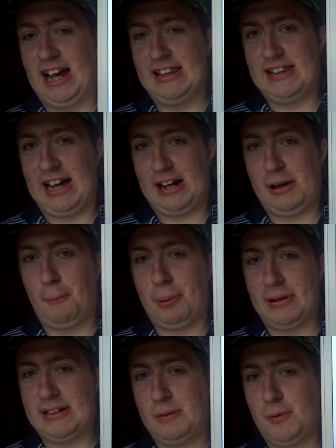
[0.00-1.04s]
They had
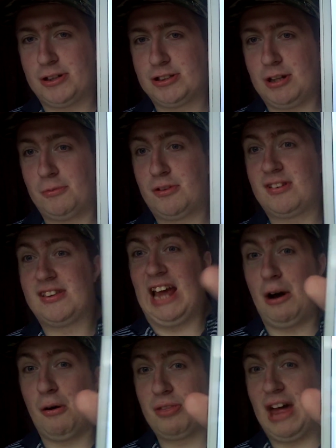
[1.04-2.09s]
completely one job to
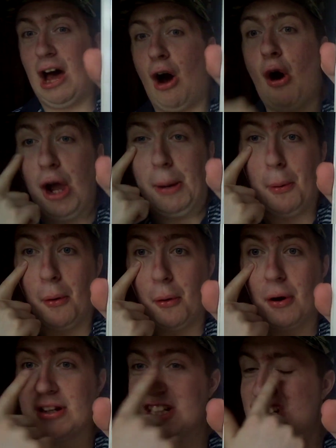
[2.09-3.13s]
settle that
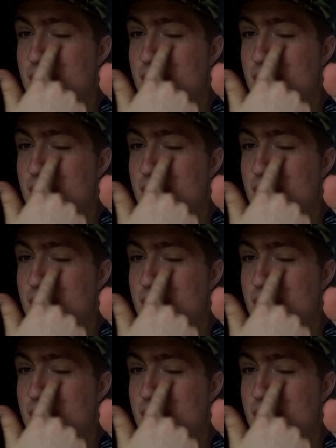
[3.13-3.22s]
eyeball.